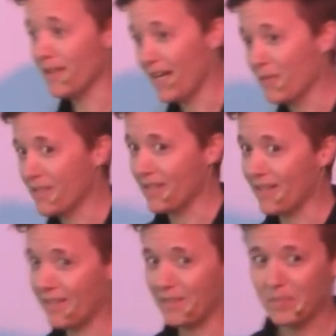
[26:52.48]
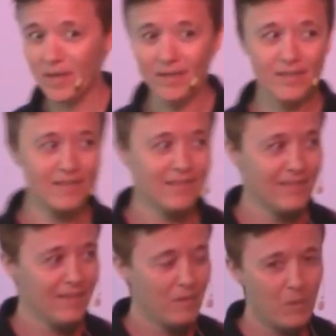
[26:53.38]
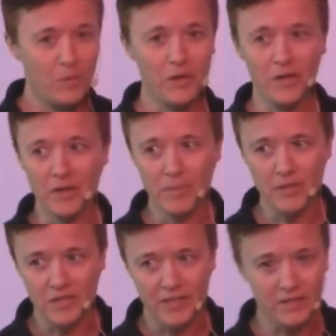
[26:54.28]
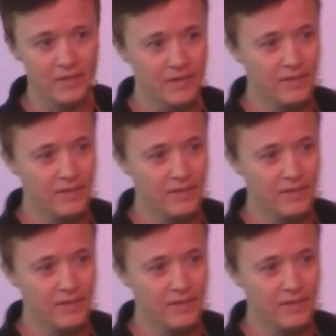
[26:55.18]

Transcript: that I received, but we're working on a budget here.